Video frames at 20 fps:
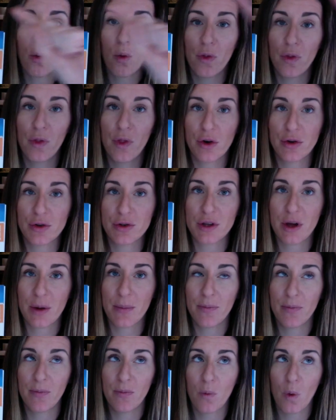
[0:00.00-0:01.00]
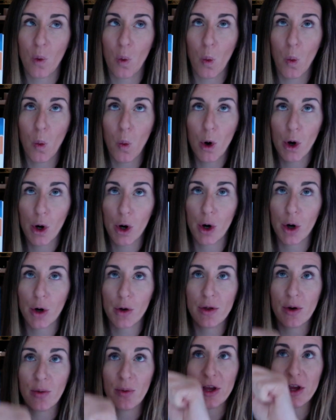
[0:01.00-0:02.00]
there's some
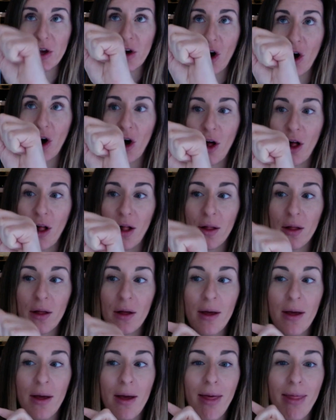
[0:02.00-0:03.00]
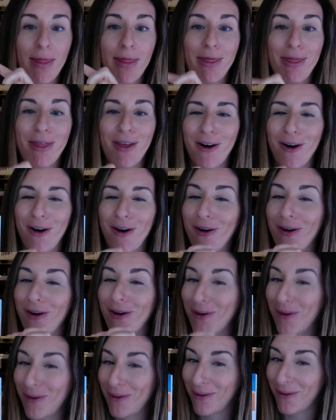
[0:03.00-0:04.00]
word that we call the
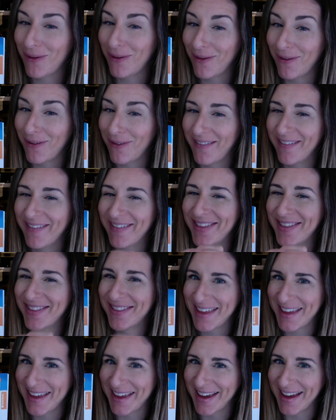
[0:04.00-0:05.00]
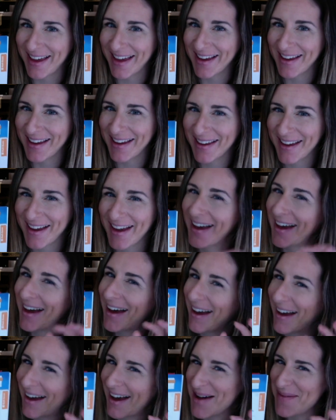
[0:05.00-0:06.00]
whole thing.
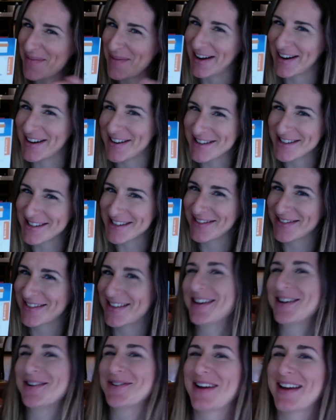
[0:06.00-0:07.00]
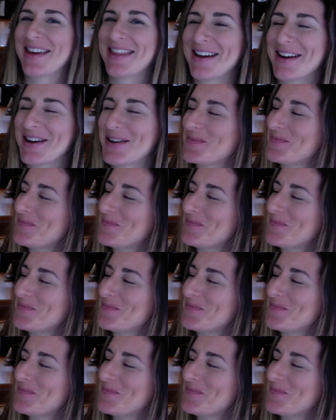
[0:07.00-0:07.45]
I might have just given it away there.